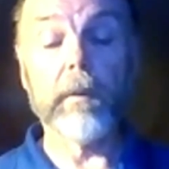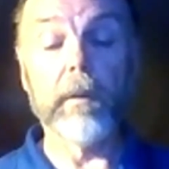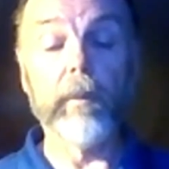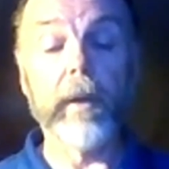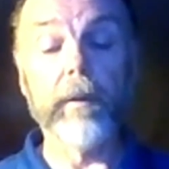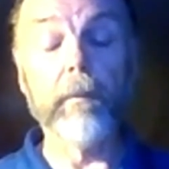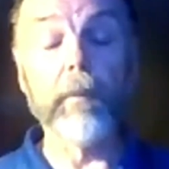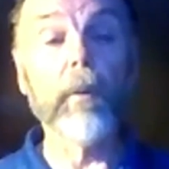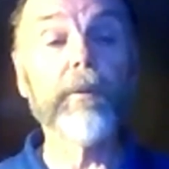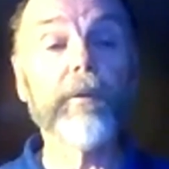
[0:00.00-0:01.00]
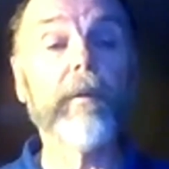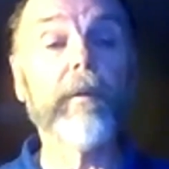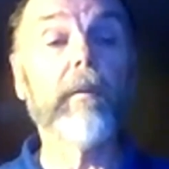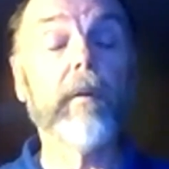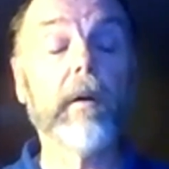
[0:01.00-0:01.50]
you know we had the bones of
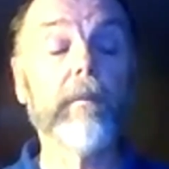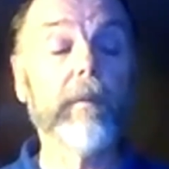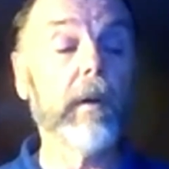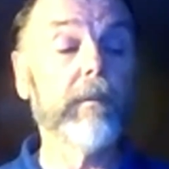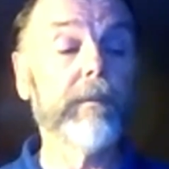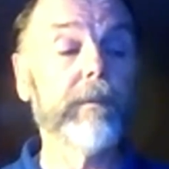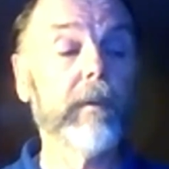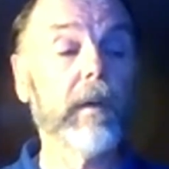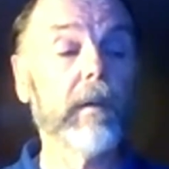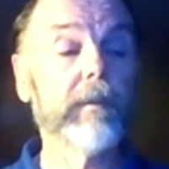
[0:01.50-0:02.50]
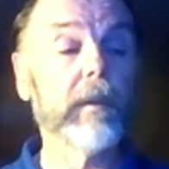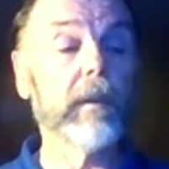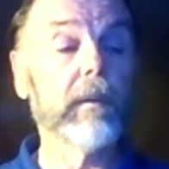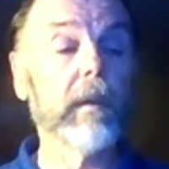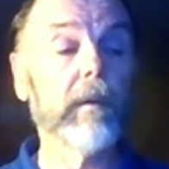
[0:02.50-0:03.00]
of of, of a,